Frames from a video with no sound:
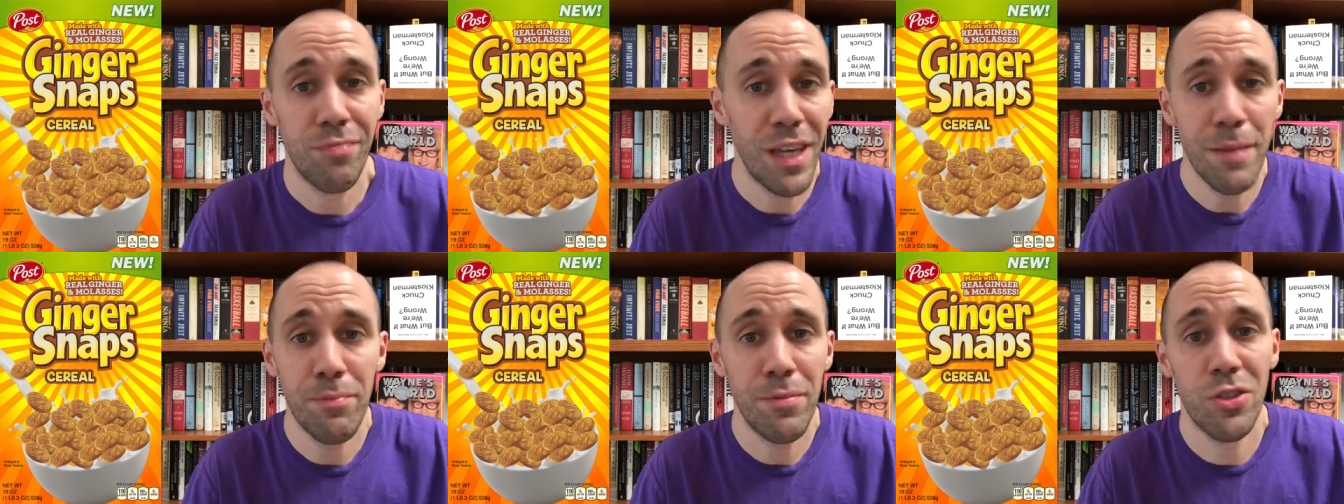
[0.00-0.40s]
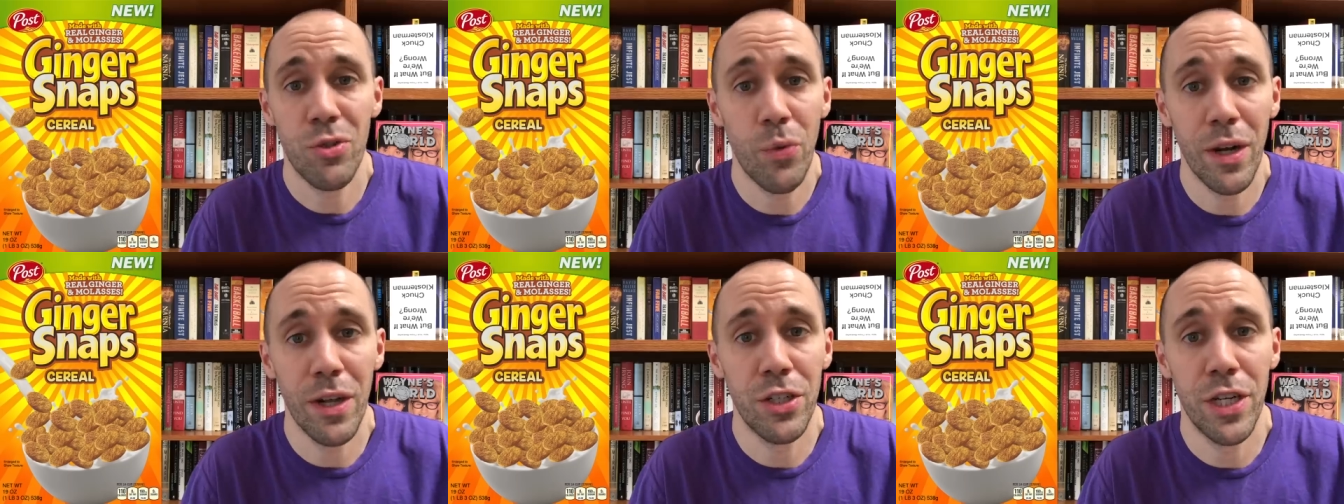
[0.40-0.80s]
Keep the
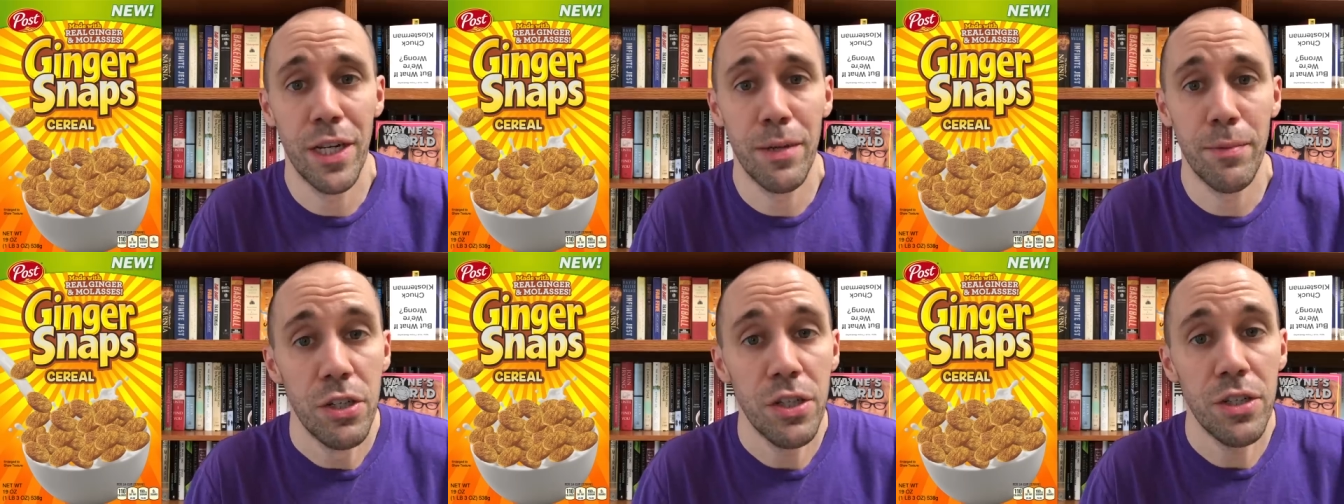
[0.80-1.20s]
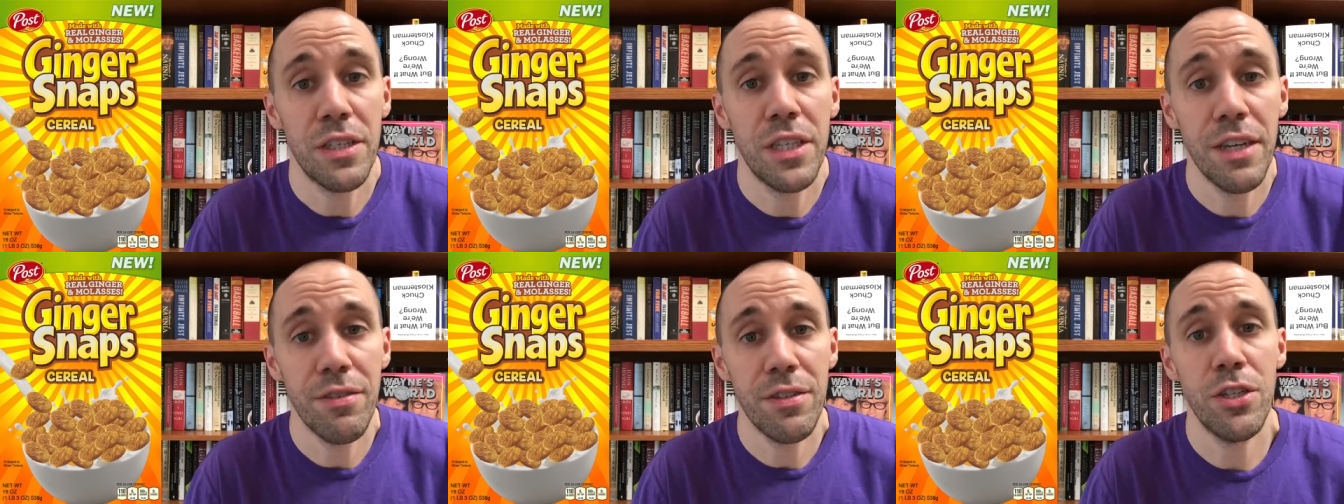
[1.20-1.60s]
square shape.
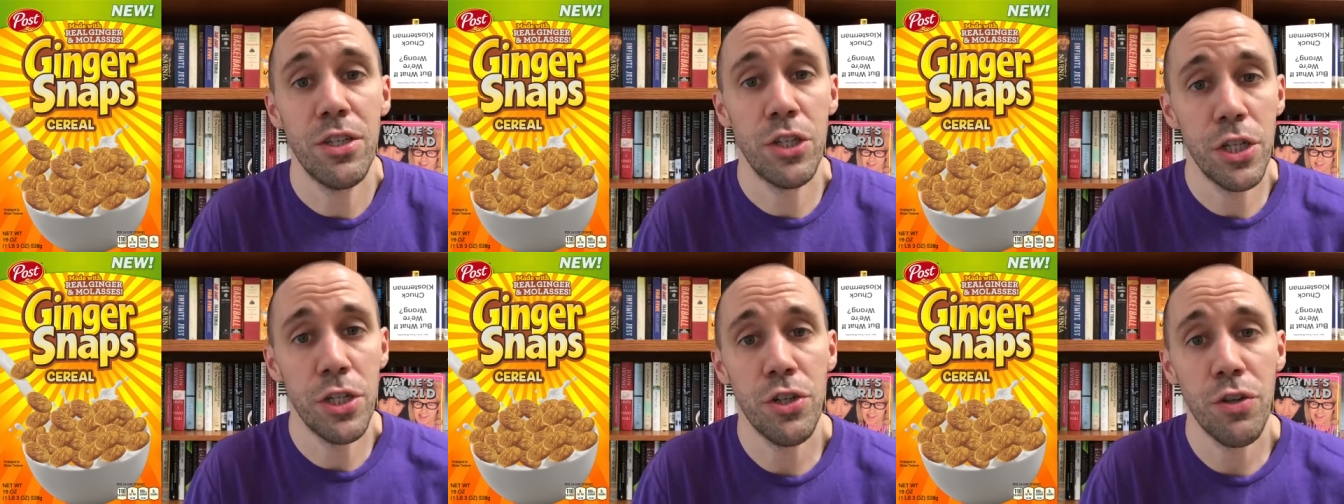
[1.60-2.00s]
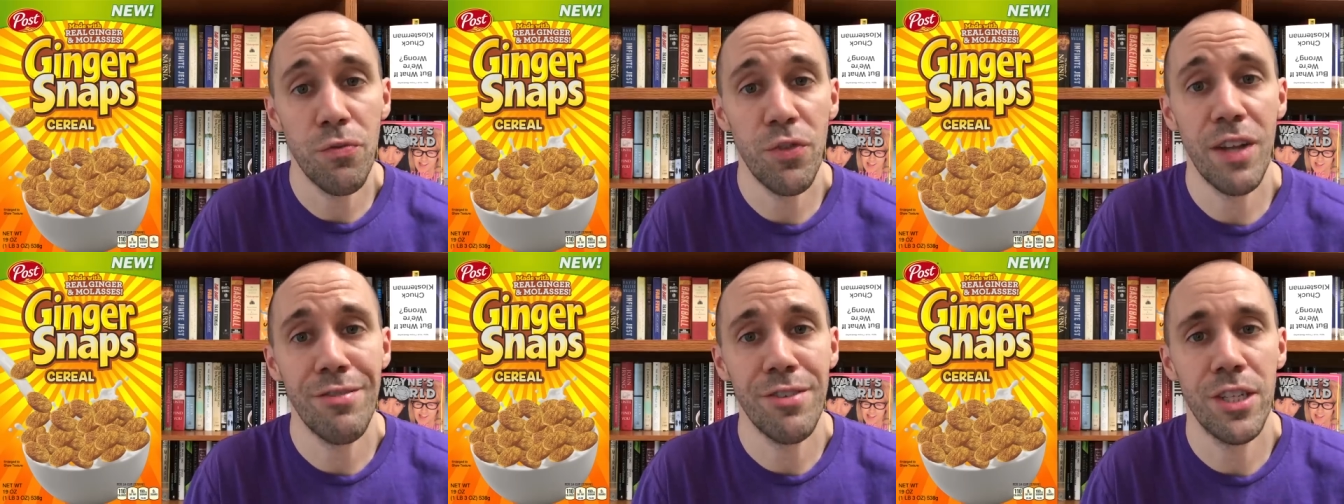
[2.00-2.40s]
Just give us the ginger
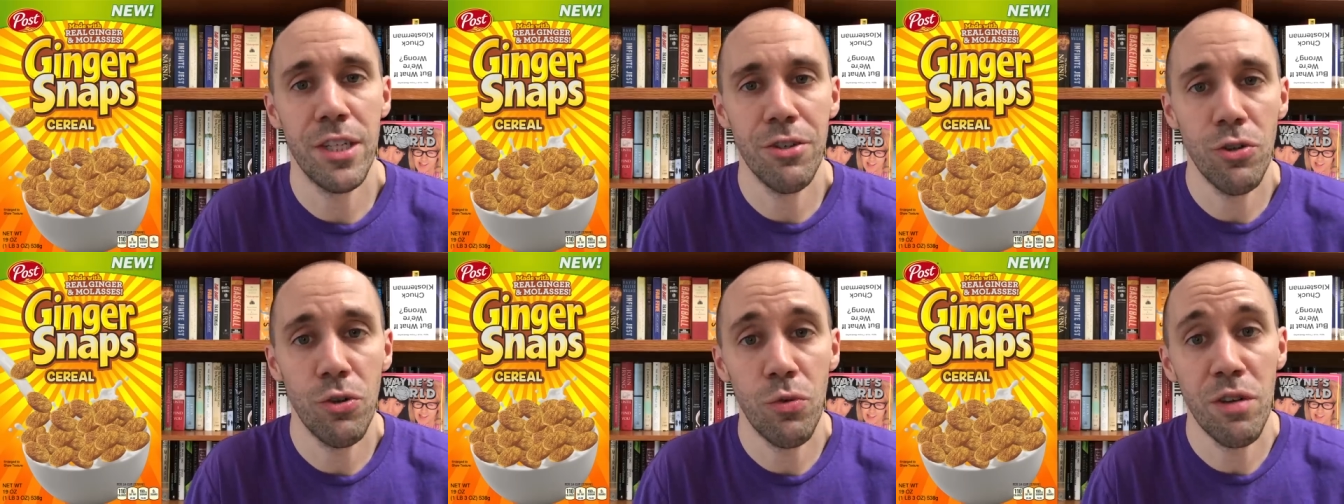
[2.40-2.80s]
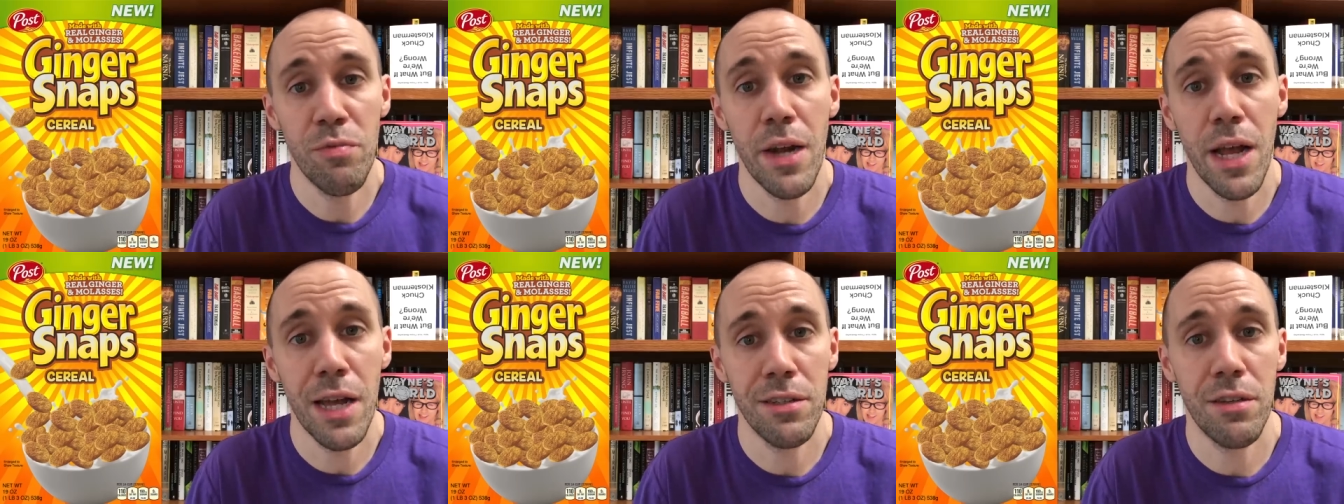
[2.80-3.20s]
flavored cereal we've
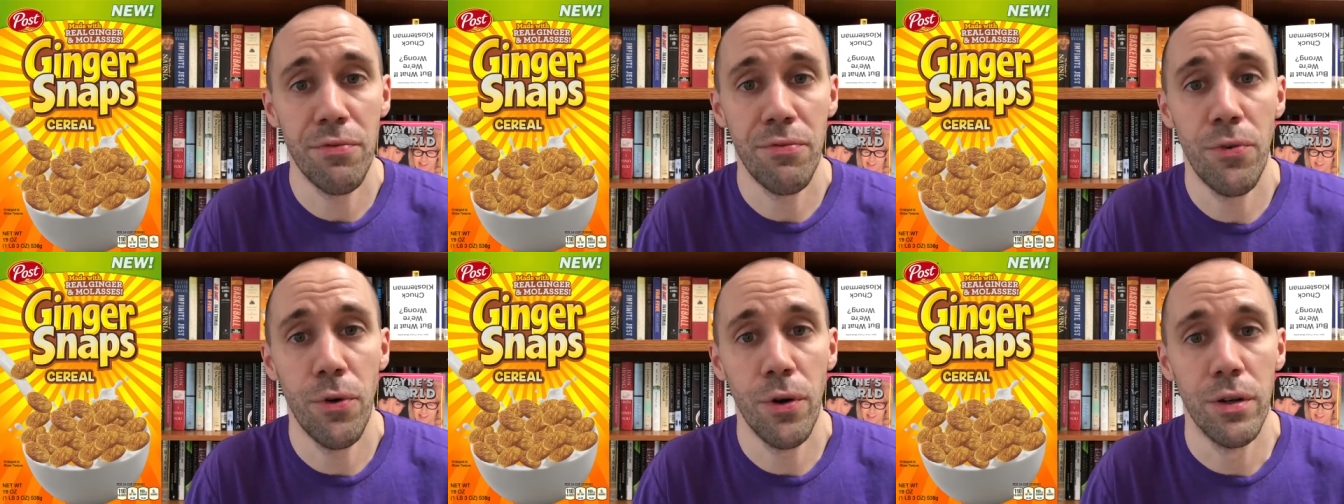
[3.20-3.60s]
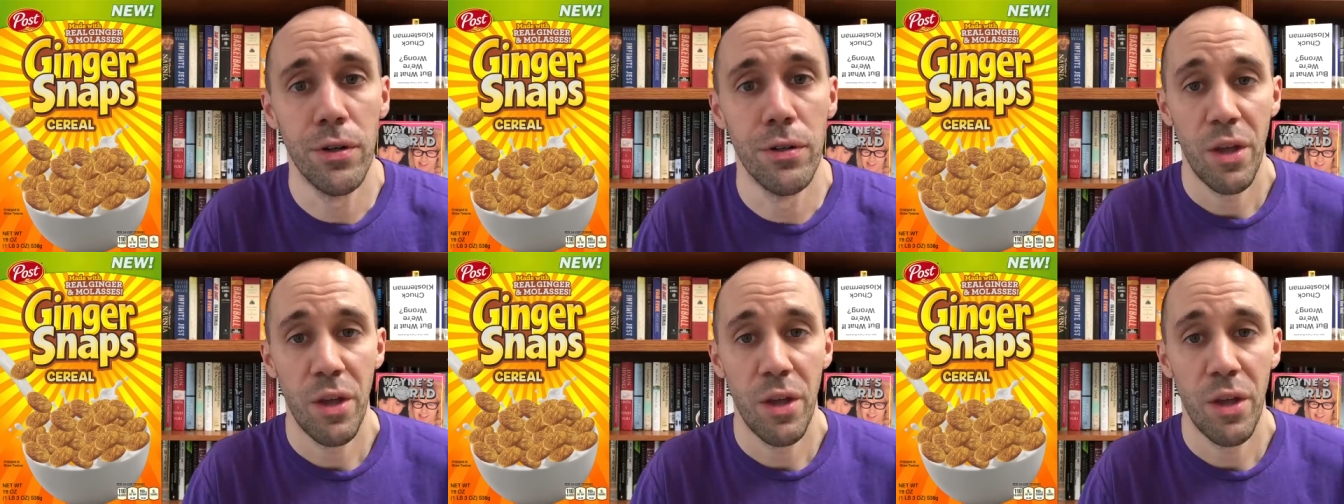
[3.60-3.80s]
been asking for.